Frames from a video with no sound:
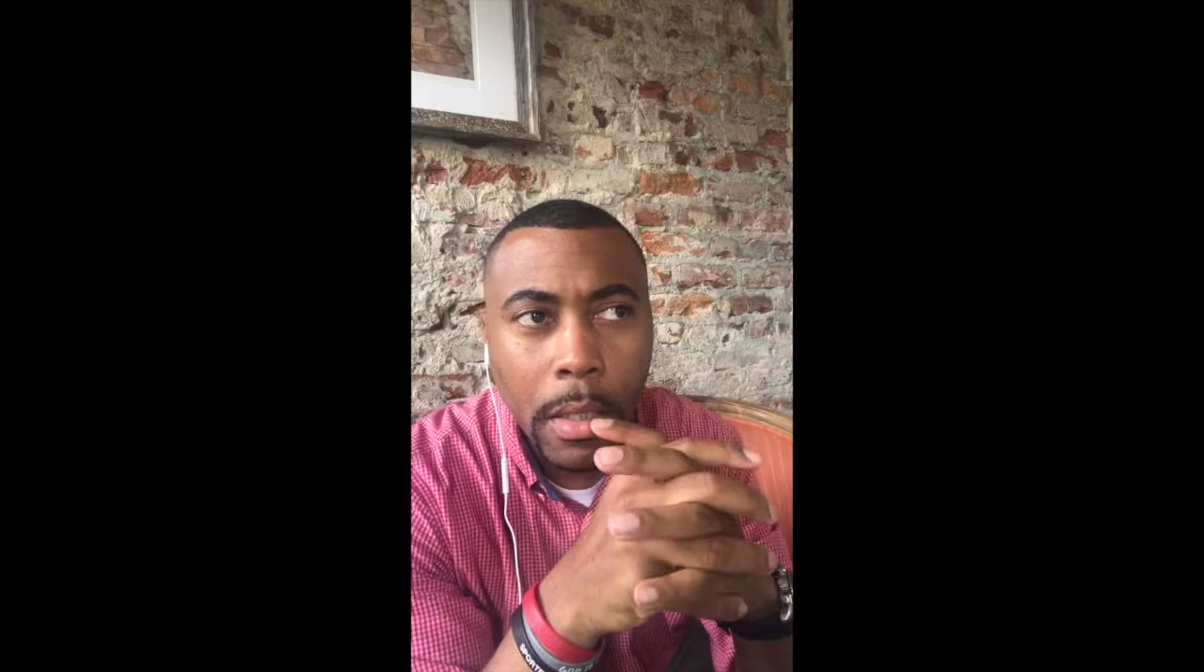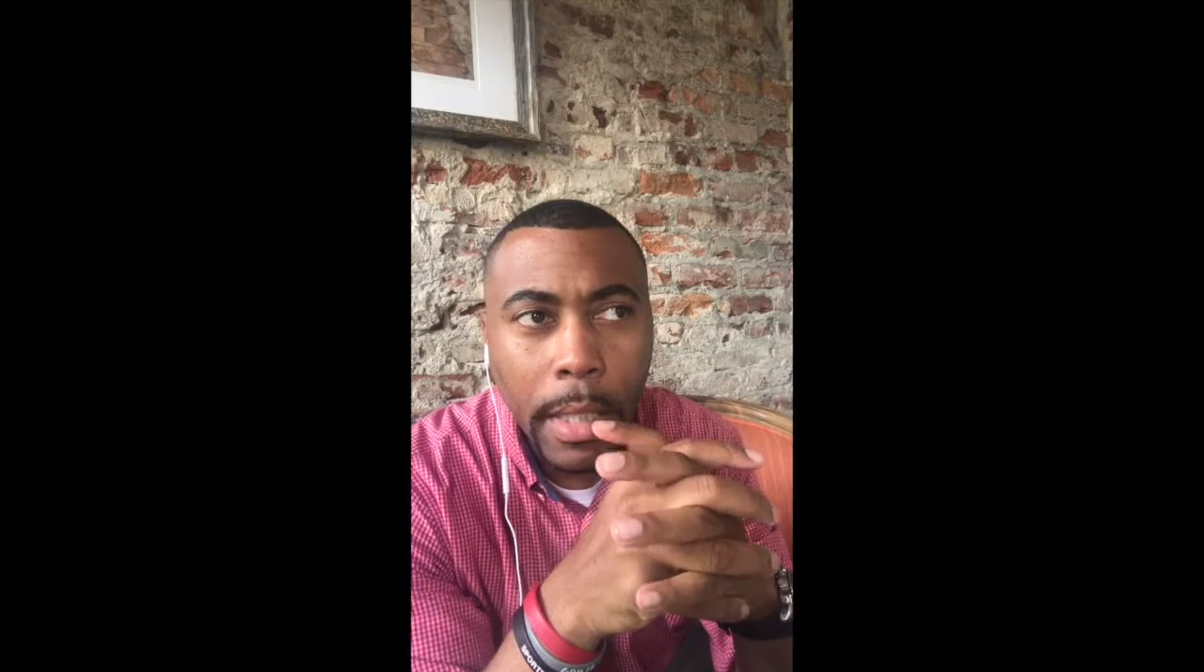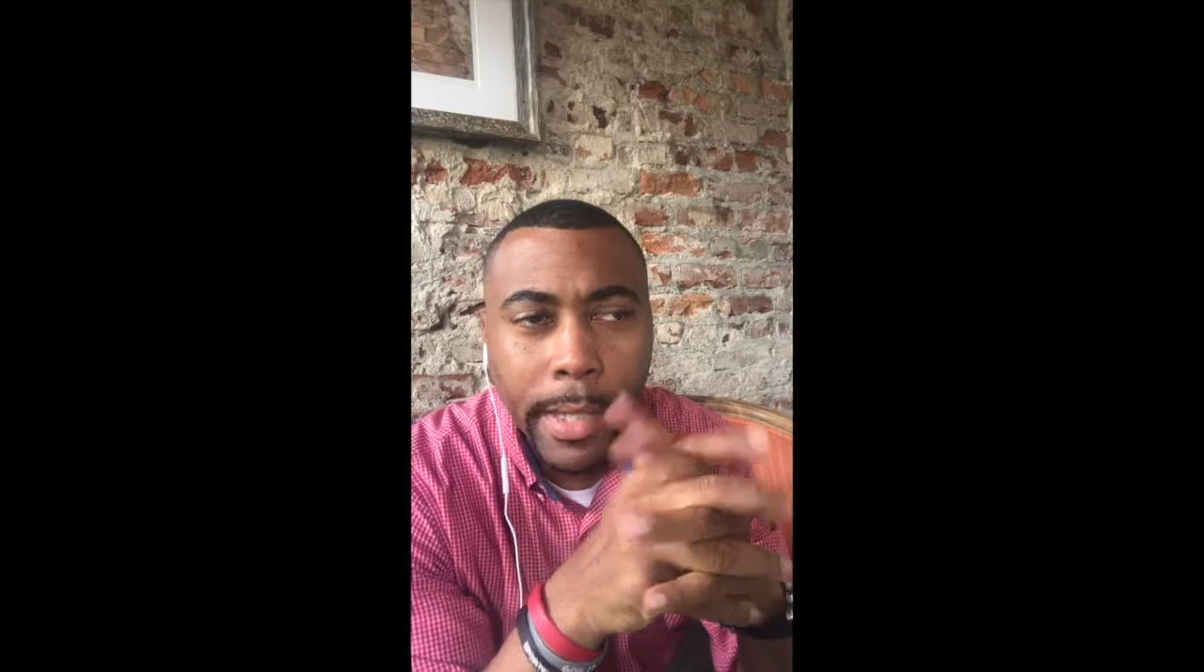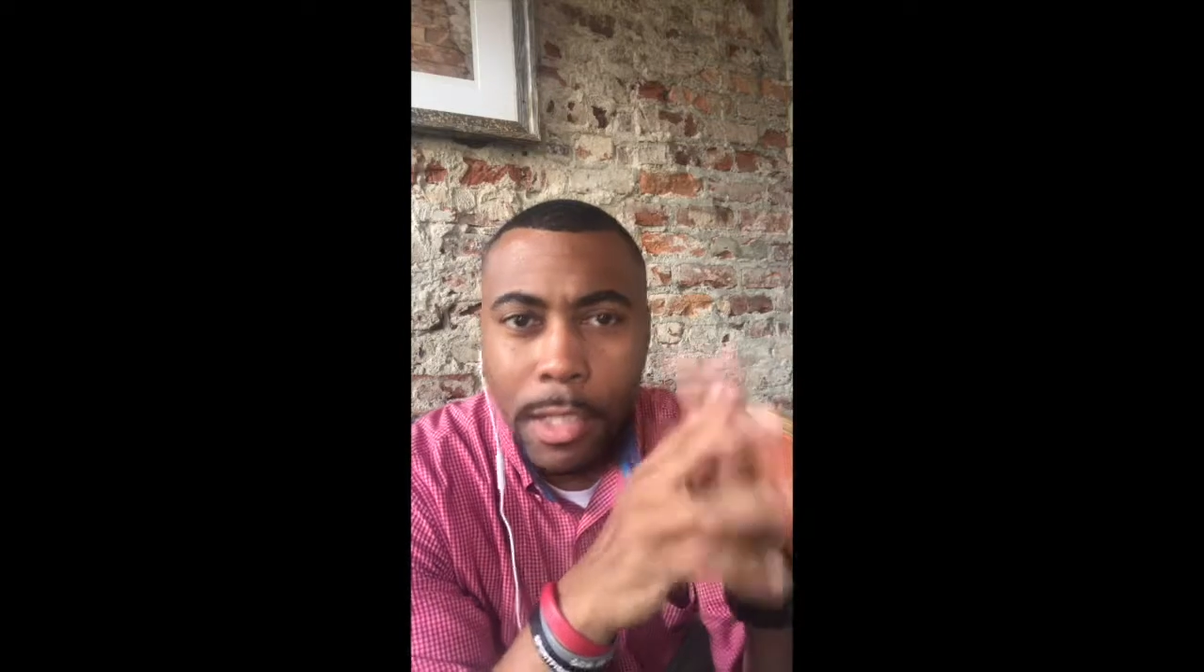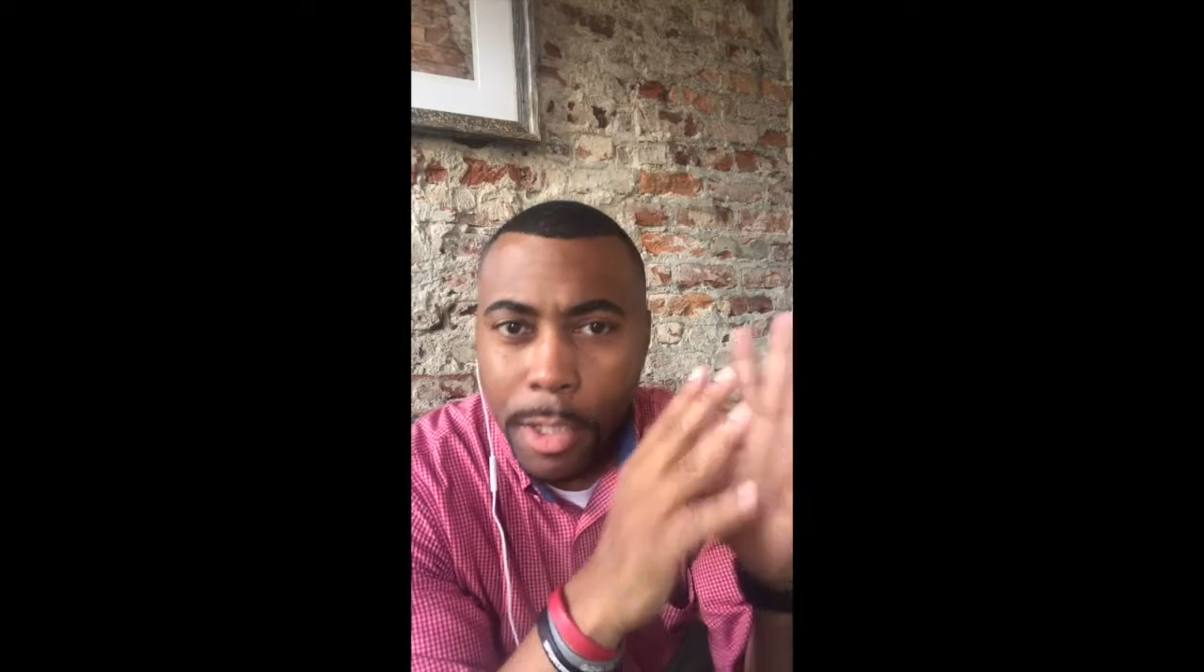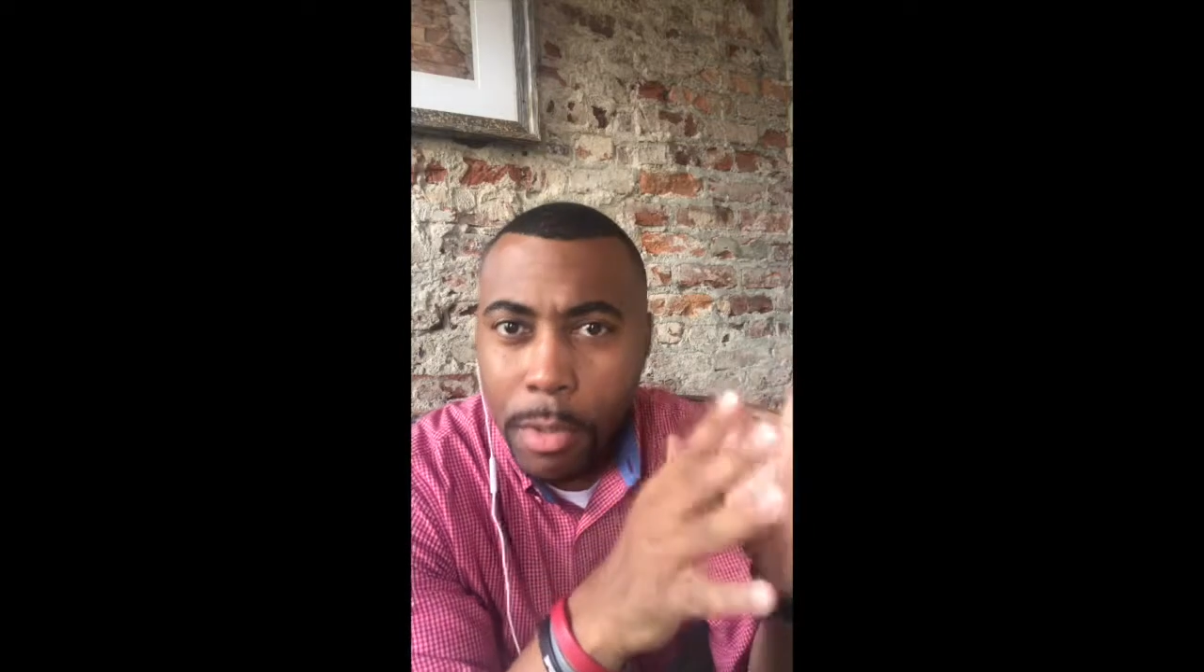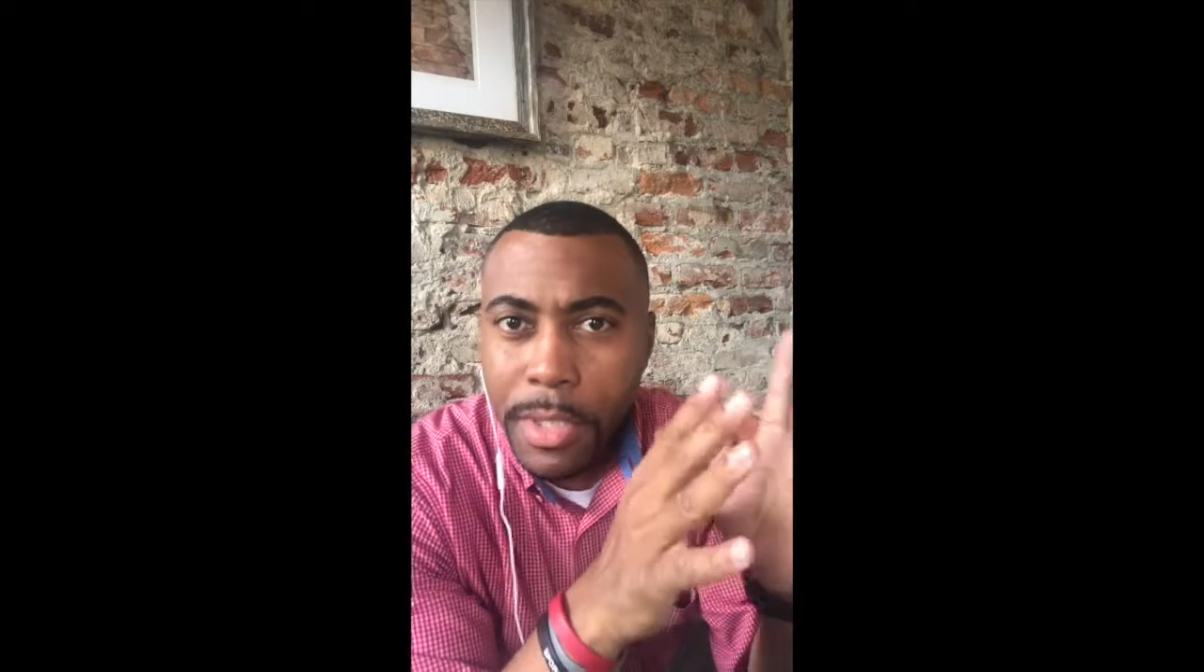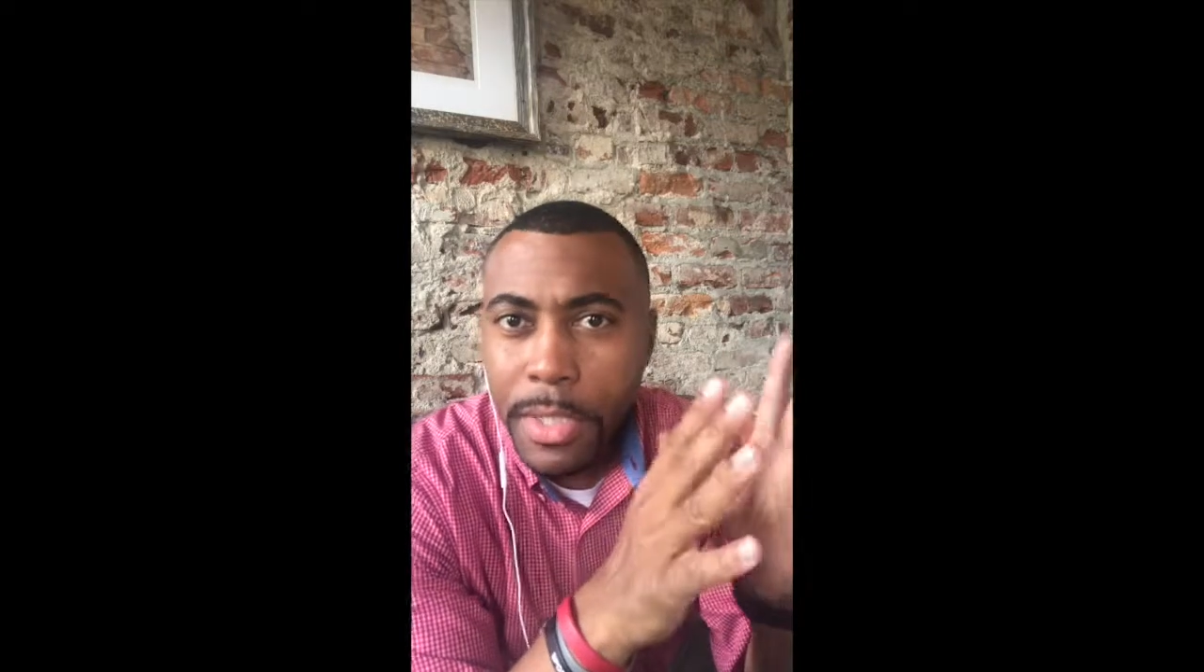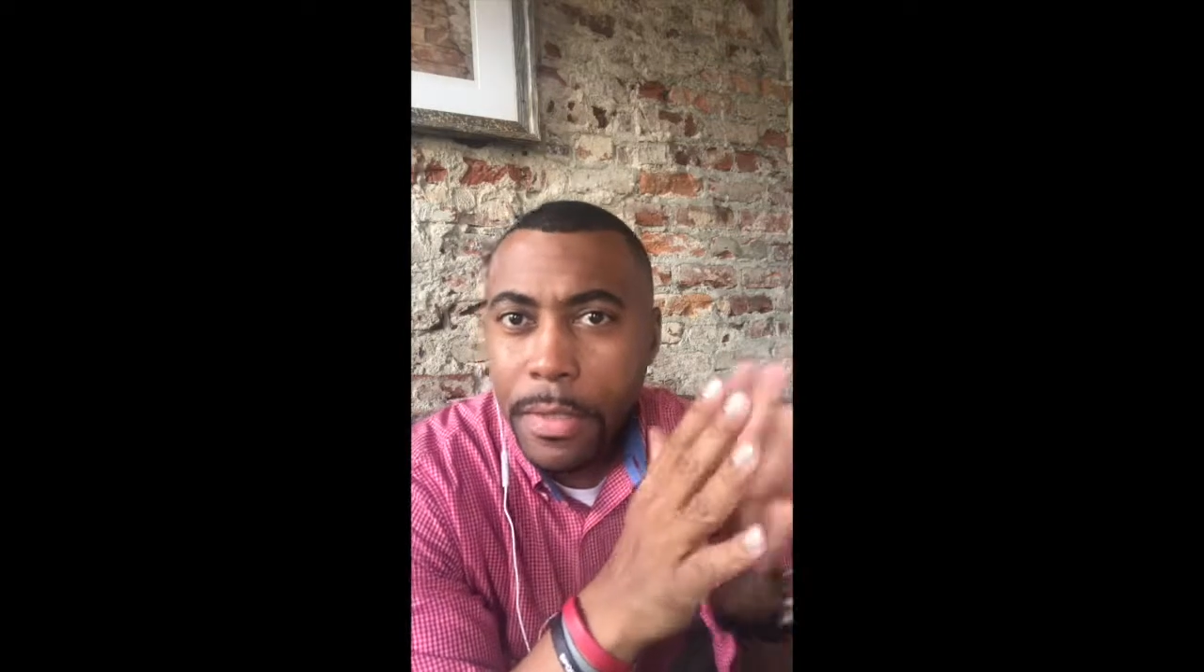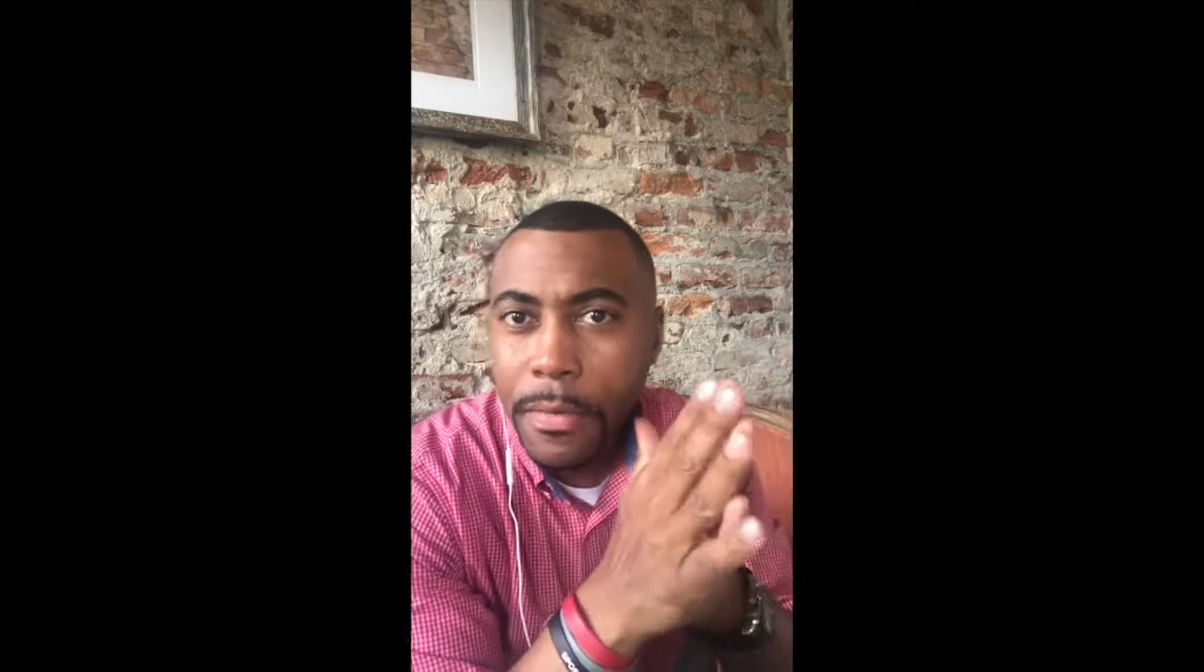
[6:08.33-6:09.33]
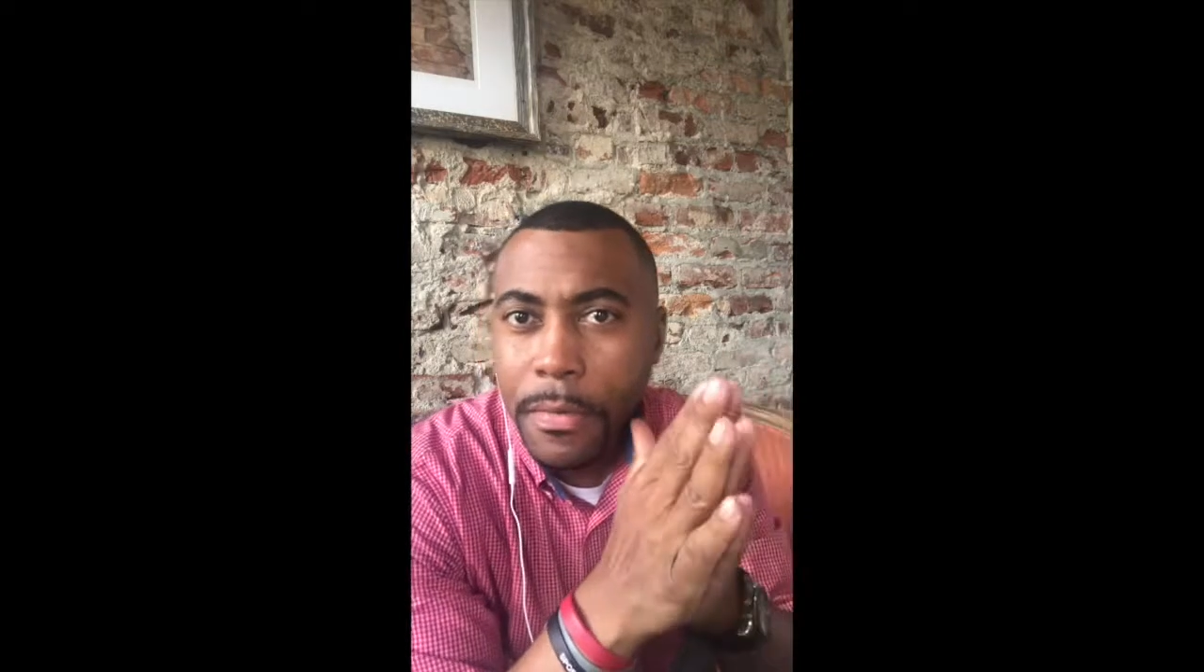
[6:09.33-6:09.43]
And literally